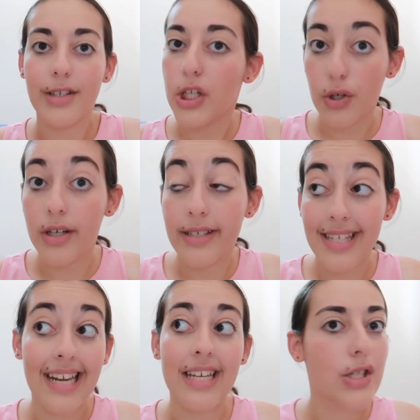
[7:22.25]
your
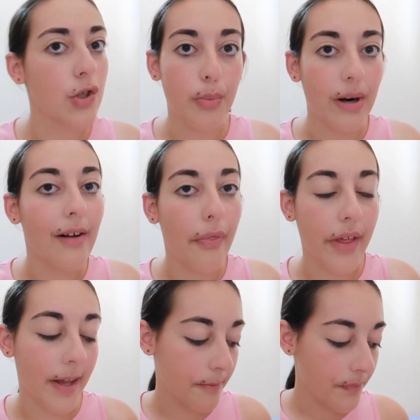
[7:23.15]
skin is super
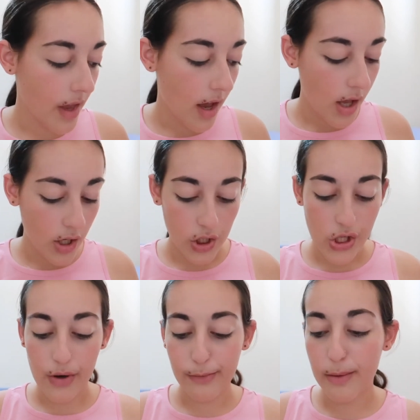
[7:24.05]
healthy.
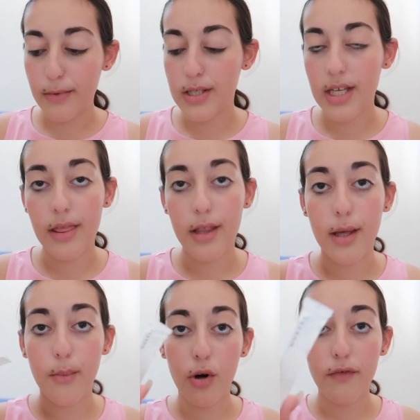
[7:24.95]
So I'm gonna be using the
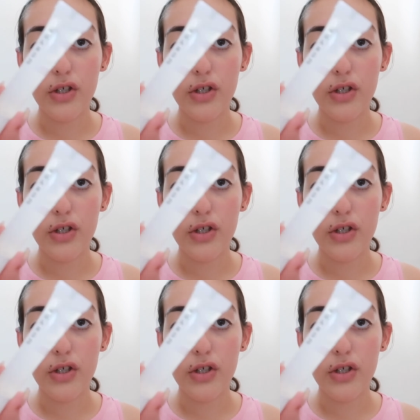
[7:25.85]
Morphe